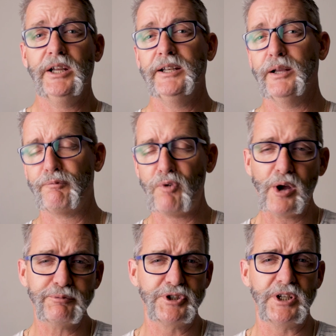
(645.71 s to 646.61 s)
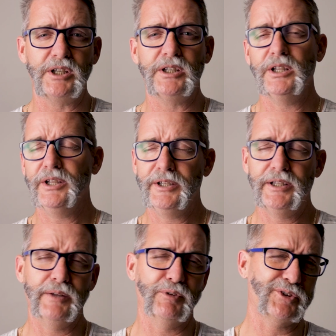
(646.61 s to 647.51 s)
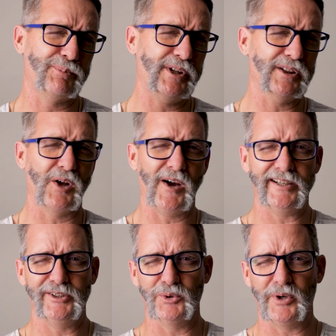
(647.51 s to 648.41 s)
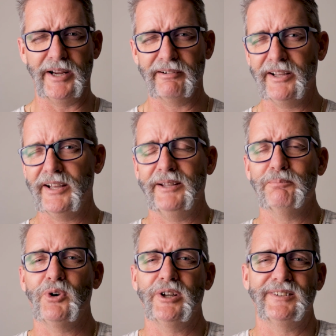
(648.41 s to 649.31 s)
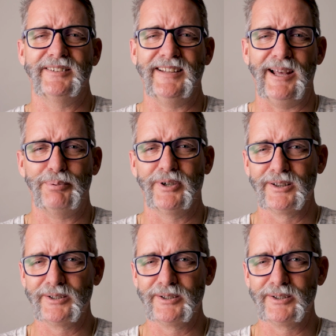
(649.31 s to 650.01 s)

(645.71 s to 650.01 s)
Now 5G, if it's a bit light in your area, it might zap it a